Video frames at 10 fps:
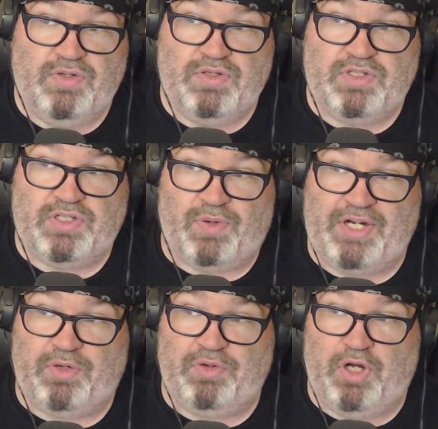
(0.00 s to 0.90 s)
So I
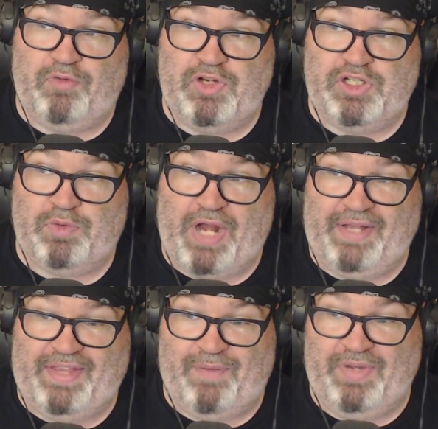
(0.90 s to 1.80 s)
don't know if we should
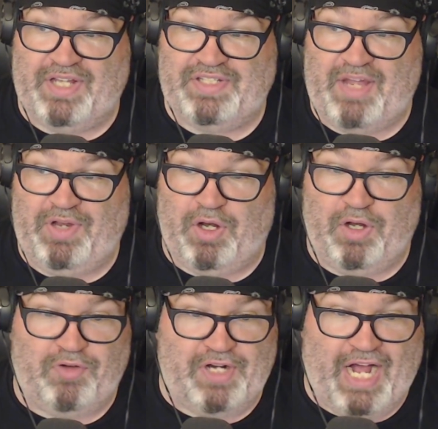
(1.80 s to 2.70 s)
rate them because they've been going
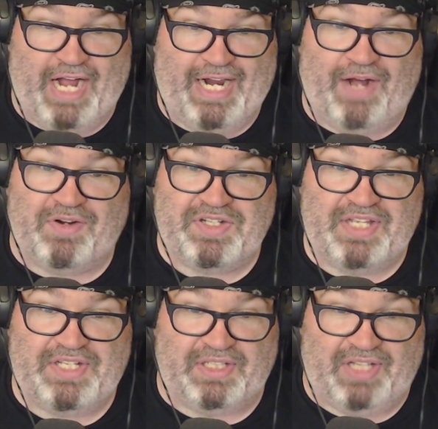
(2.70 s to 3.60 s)
for nine hours, and
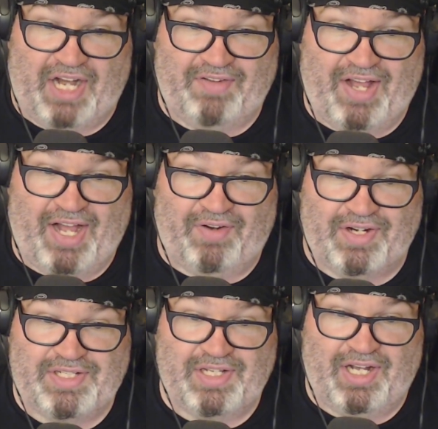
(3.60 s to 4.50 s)
that's a lot of
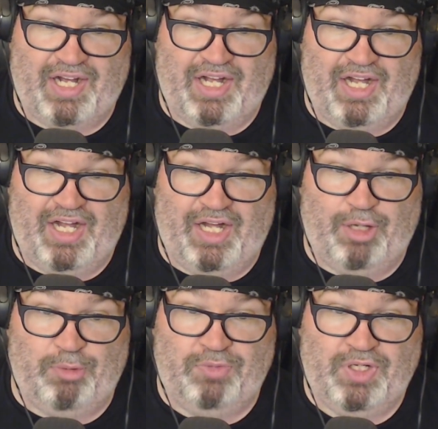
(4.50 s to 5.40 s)
hours.
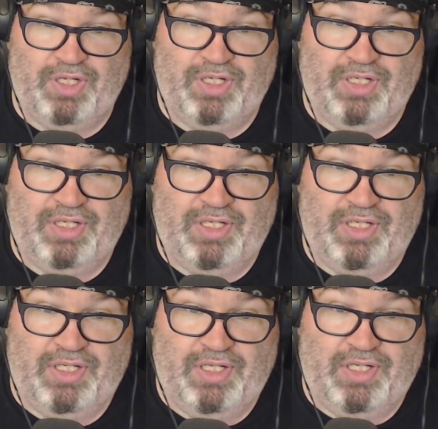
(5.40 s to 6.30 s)
Um,
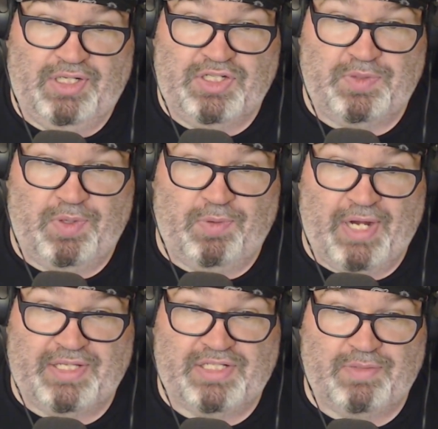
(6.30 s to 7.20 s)
should we
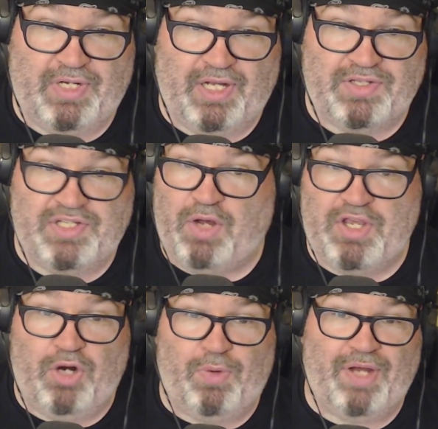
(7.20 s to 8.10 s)
rate somebody else? No,
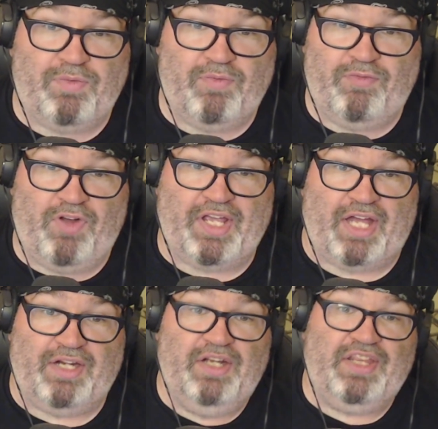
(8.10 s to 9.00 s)
you know what? Fuck
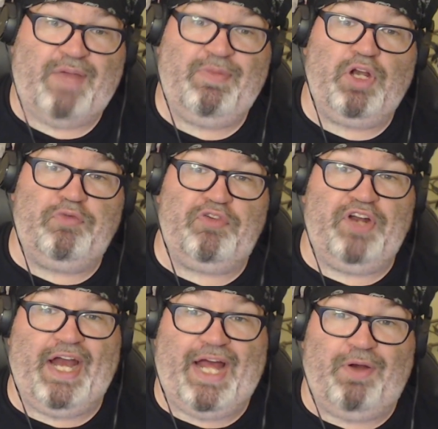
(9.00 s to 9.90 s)
it. They've been going for
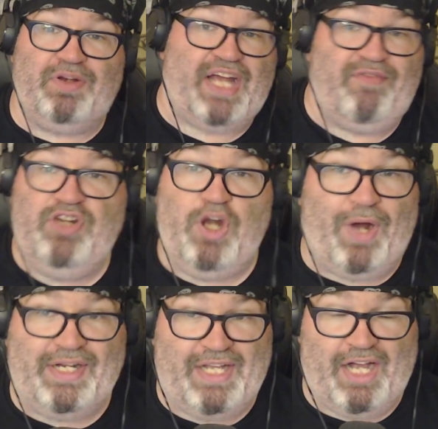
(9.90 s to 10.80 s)
nine hours. I have no
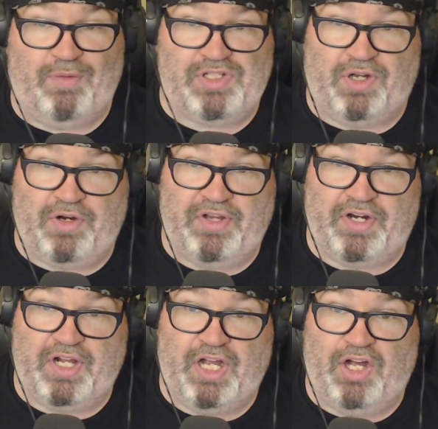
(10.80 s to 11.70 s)
idea how much longer they're
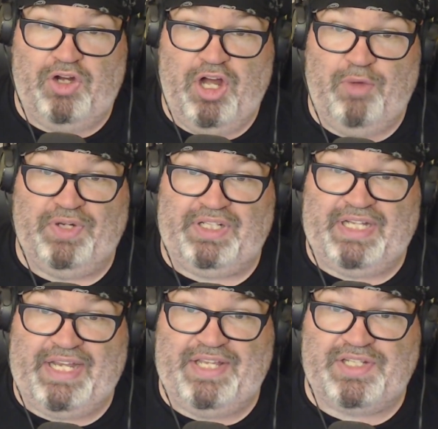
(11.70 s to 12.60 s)
going to go, but
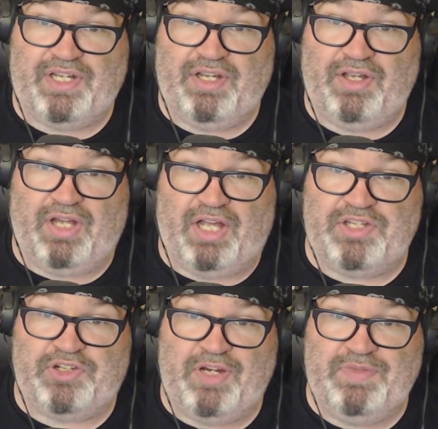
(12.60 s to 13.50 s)
Liz uh,
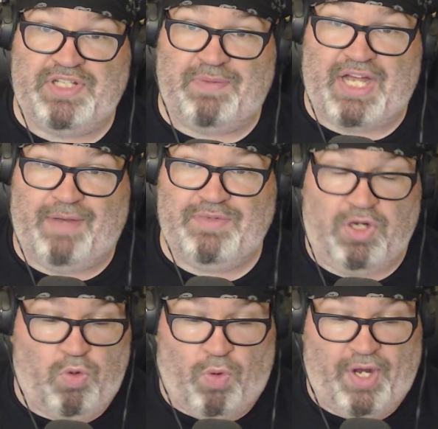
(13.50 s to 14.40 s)
streams sometimes
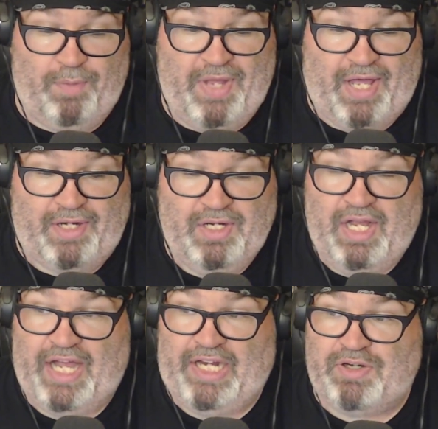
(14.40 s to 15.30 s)
quite a bit.
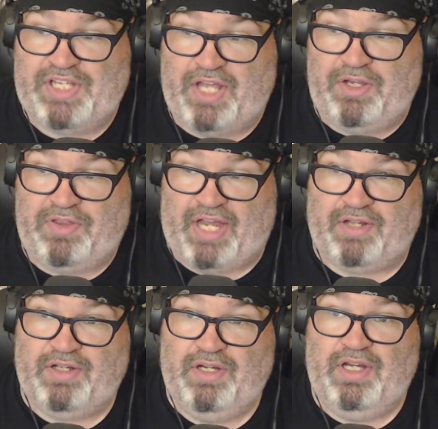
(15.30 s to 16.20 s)
And here's the other thing
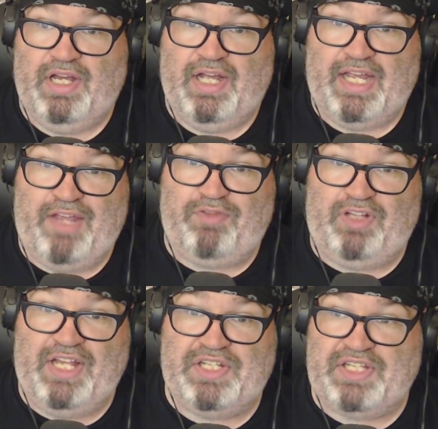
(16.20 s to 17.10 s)
if
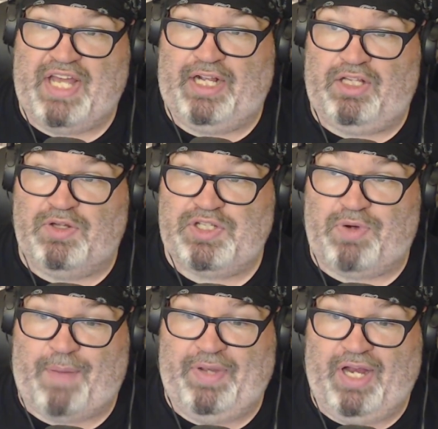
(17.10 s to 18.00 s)
Liz is getting close to
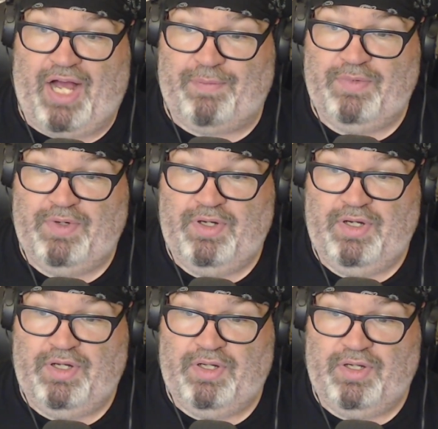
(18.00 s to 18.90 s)
wrapping up,
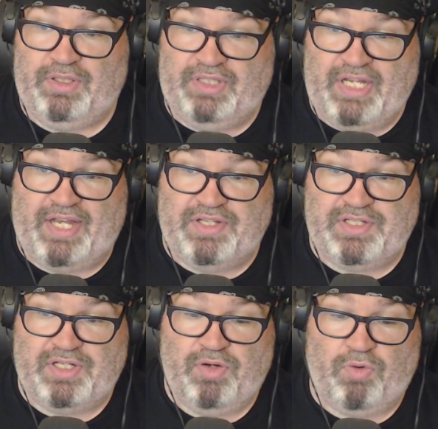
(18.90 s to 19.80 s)

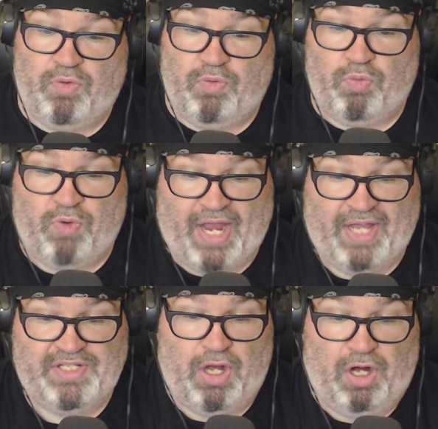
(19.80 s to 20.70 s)
Liz
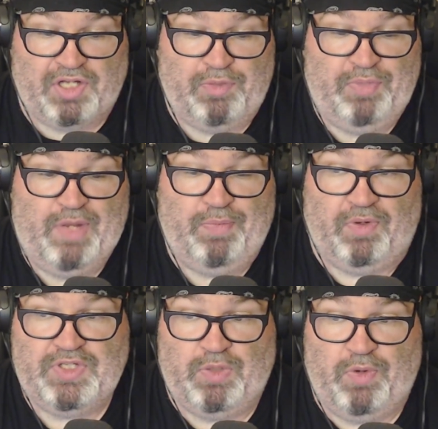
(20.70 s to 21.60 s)
raids awesome people.
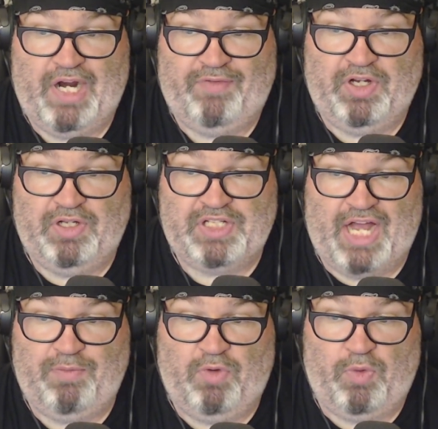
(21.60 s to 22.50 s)
So we're going to have a good
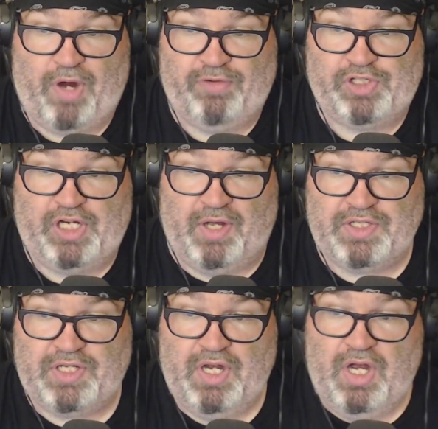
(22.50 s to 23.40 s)
time with wherever she goes.